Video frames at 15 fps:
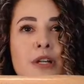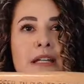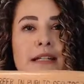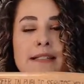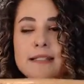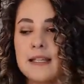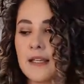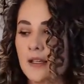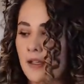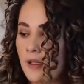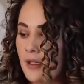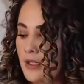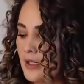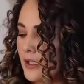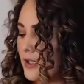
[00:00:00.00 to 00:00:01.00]
easy.
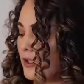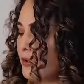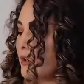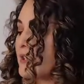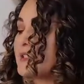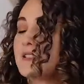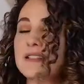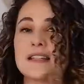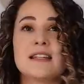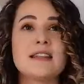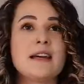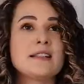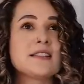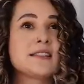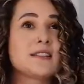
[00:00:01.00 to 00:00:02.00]
You can see
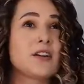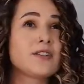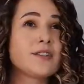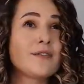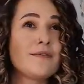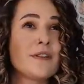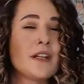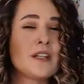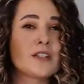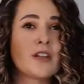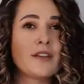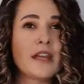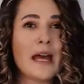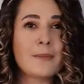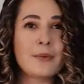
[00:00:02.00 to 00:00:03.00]
that start to finish
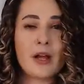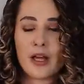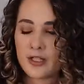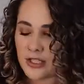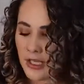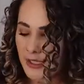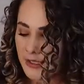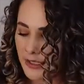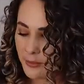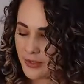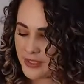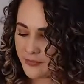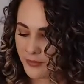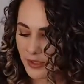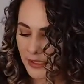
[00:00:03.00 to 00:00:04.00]
on that project, it
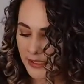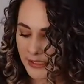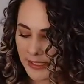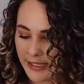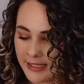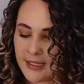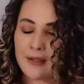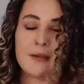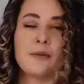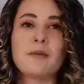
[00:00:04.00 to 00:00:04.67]
was really like